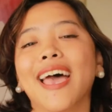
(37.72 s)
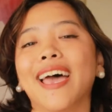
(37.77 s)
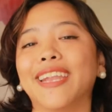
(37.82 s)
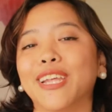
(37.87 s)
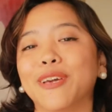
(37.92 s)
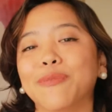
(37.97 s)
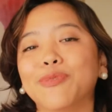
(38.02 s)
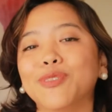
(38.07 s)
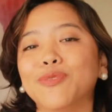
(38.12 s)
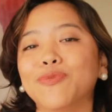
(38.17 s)
And
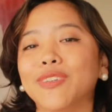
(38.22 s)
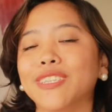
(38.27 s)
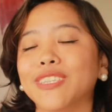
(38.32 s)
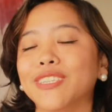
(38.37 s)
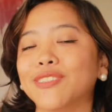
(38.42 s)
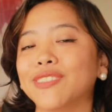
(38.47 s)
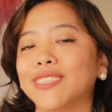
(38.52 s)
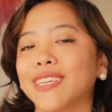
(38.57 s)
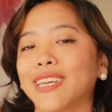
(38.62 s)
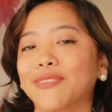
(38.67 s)
I post
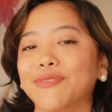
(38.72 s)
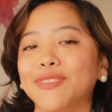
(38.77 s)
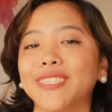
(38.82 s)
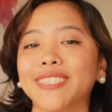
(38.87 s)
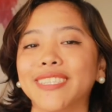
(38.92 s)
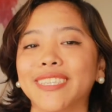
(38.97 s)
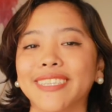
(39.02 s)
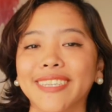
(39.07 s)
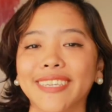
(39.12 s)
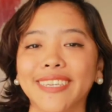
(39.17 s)
videos every
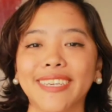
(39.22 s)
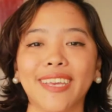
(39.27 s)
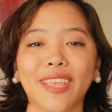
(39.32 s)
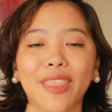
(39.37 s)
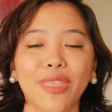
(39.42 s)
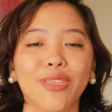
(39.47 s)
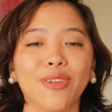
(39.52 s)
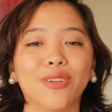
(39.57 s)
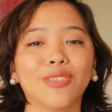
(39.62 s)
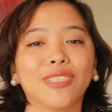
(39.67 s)
Sunday
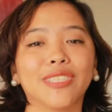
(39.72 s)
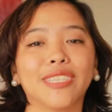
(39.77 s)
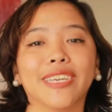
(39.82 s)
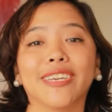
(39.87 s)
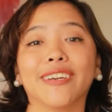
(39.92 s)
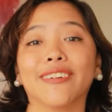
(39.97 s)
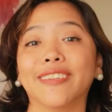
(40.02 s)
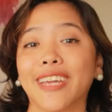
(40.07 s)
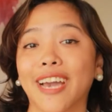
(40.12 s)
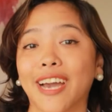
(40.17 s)
and Thursday
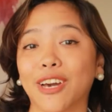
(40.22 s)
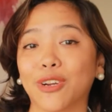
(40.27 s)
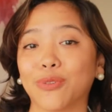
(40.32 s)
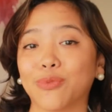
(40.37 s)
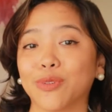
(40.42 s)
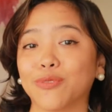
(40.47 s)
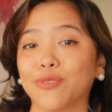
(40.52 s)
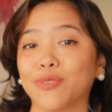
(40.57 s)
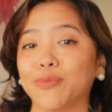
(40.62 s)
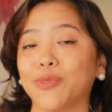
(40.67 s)
on how to
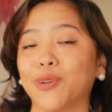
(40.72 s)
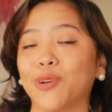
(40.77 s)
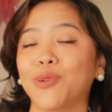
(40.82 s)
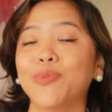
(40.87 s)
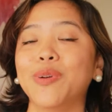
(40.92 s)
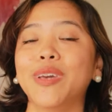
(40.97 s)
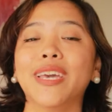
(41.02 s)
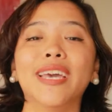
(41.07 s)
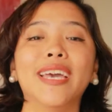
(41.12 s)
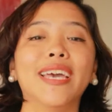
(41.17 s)
work from home
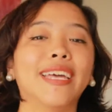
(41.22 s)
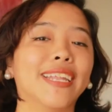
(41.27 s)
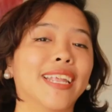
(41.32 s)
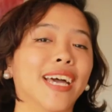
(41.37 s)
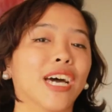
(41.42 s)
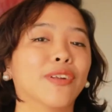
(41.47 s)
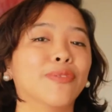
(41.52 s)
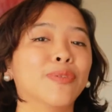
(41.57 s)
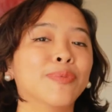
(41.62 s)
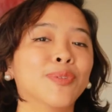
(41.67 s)
and
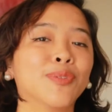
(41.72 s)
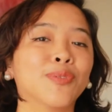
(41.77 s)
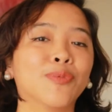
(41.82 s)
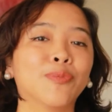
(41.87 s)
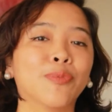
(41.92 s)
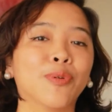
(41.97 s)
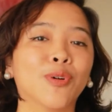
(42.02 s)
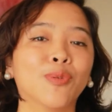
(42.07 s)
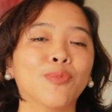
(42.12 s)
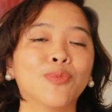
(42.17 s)
how to have a business
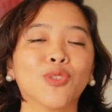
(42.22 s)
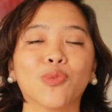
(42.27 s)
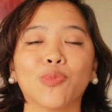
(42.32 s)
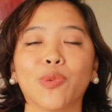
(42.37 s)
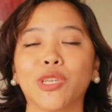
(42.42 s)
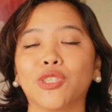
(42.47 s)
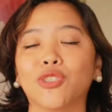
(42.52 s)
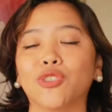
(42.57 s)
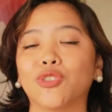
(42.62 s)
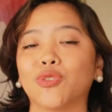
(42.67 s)
from home, so
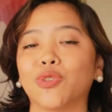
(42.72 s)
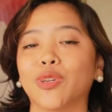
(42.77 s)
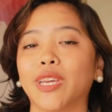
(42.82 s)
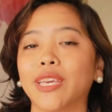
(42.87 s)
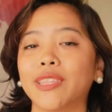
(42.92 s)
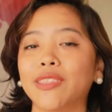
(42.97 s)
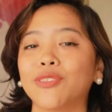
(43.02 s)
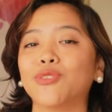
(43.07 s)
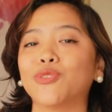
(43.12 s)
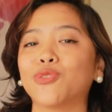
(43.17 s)
make sure to
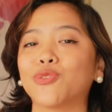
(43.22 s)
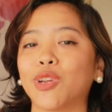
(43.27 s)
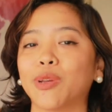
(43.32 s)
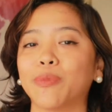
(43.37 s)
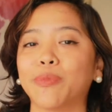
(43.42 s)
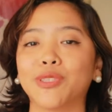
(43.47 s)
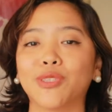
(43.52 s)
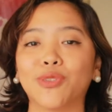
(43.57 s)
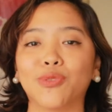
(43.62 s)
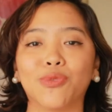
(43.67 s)
hit the subscribe
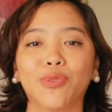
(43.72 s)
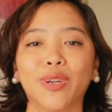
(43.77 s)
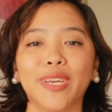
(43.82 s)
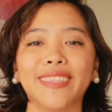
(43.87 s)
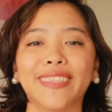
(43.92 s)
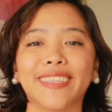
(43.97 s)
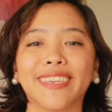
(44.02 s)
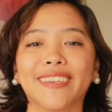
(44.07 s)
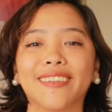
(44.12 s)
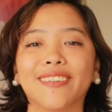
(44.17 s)
button right
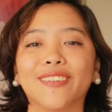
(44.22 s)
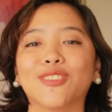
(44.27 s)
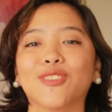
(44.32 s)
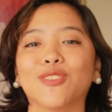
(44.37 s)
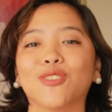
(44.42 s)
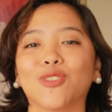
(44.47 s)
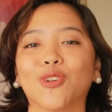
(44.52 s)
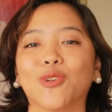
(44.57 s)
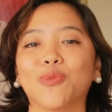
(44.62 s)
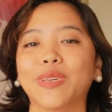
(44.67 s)
there so you
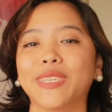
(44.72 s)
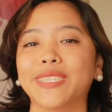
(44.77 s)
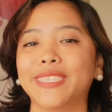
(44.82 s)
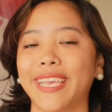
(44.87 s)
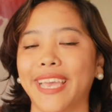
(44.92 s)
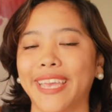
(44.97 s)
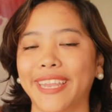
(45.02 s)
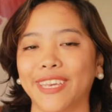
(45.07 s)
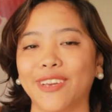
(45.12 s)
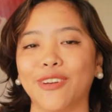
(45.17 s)
don't miss
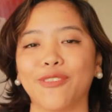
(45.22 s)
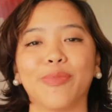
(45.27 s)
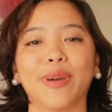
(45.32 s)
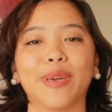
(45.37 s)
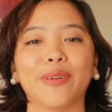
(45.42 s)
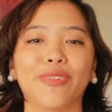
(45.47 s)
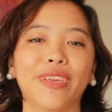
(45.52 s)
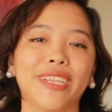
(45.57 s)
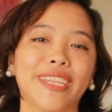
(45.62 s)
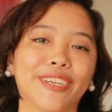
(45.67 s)
any of my
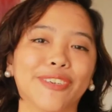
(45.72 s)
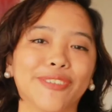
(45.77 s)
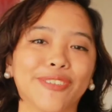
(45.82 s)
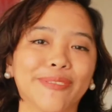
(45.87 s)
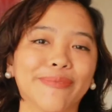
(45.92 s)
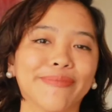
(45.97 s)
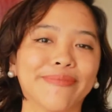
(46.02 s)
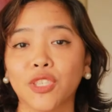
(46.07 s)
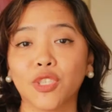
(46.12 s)
videos.